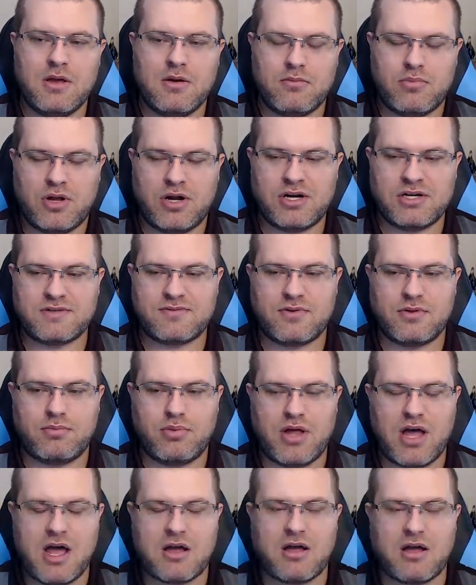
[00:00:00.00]
players for the
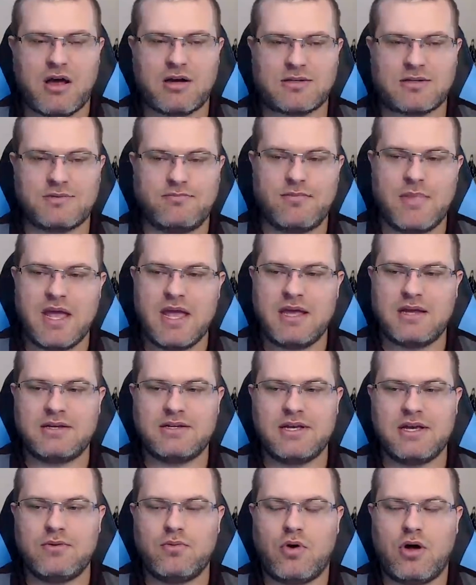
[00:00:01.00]
Blackhawks may
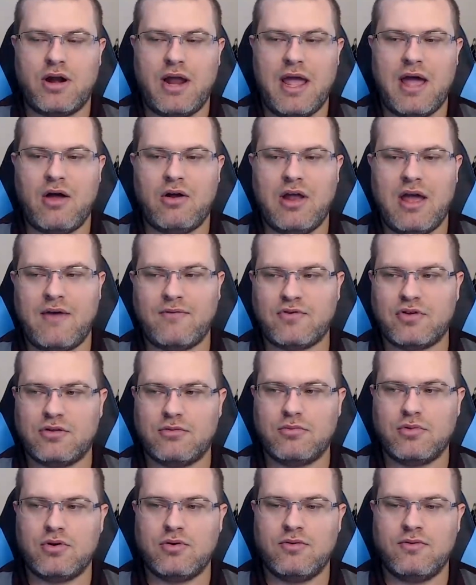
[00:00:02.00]
indeed want out after the
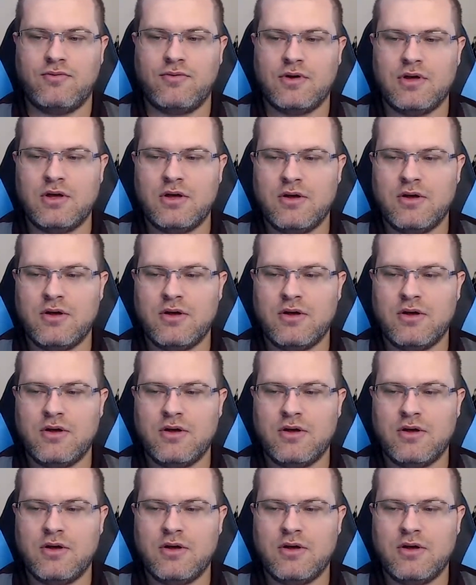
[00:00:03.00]
move